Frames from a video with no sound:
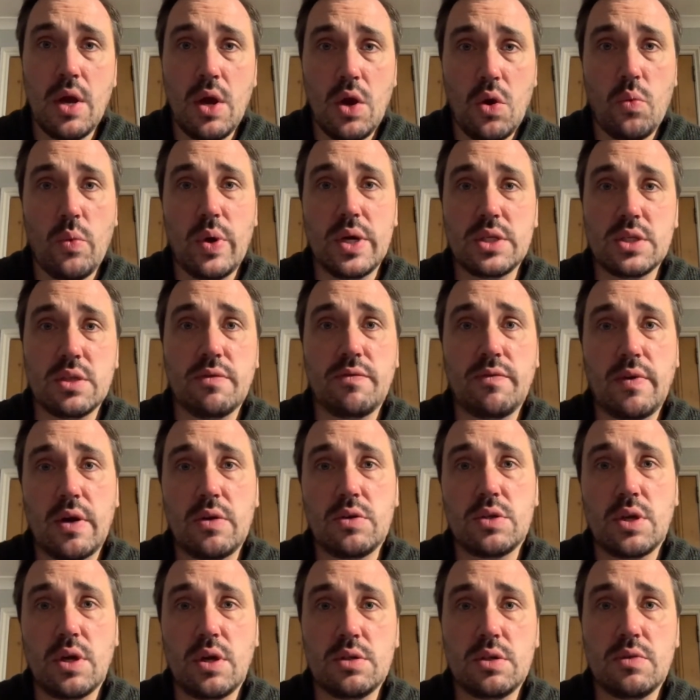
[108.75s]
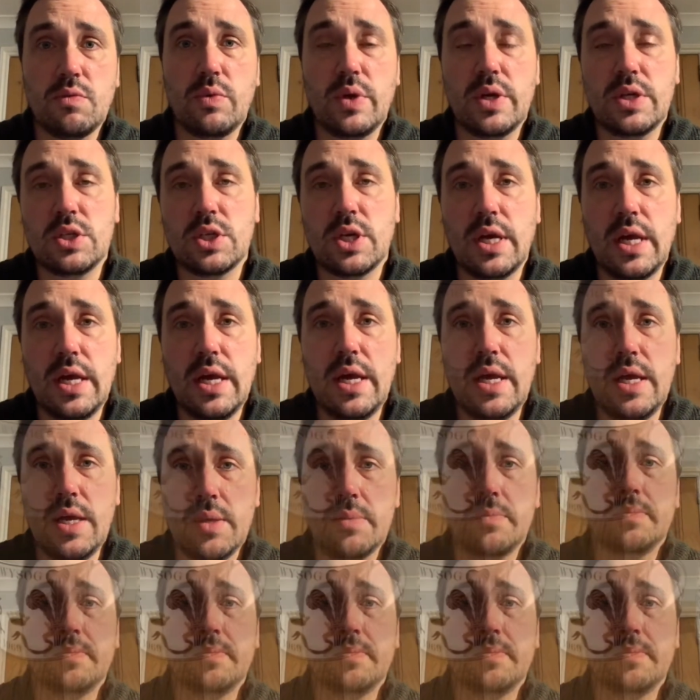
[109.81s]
which the photos of which are here.